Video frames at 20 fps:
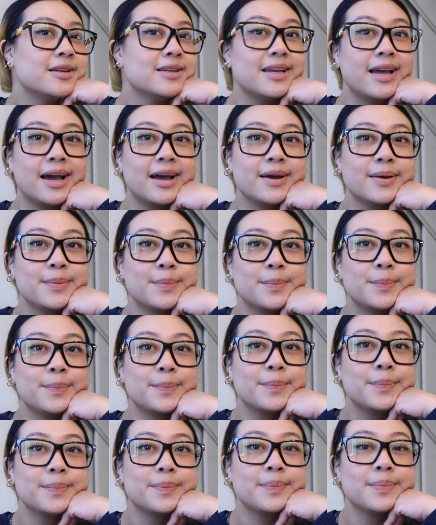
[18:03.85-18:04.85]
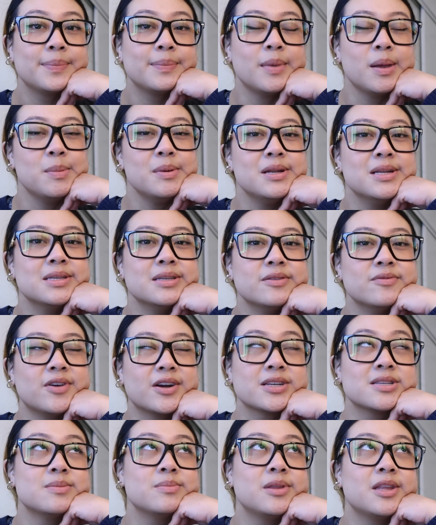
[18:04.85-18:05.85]
yeah, maybe
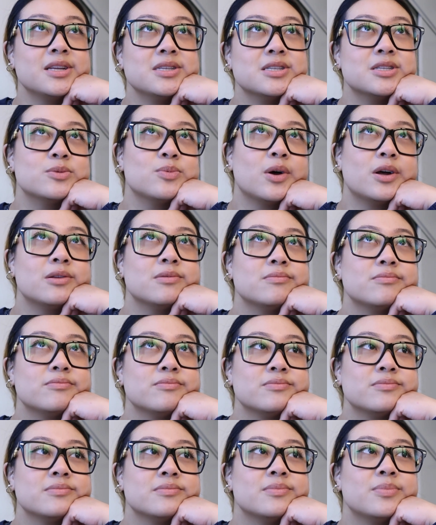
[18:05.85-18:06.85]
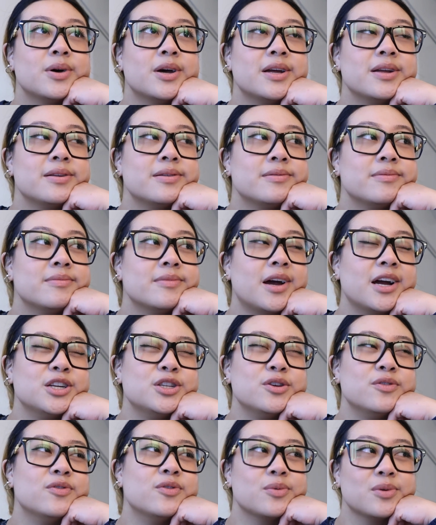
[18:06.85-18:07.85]
disinfect some things as well. But I
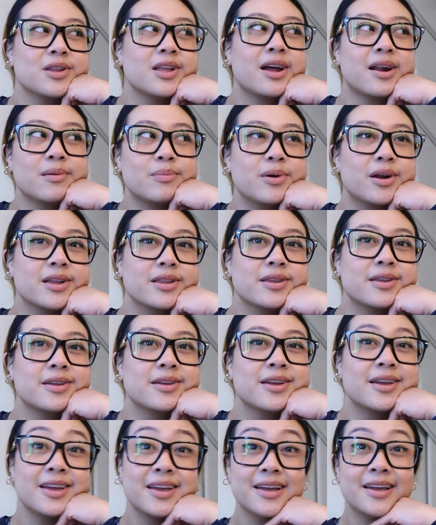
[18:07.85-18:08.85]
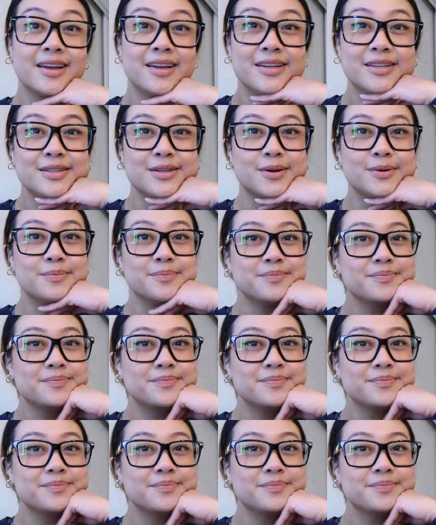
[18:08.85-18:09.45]
do feel really out of breath, so.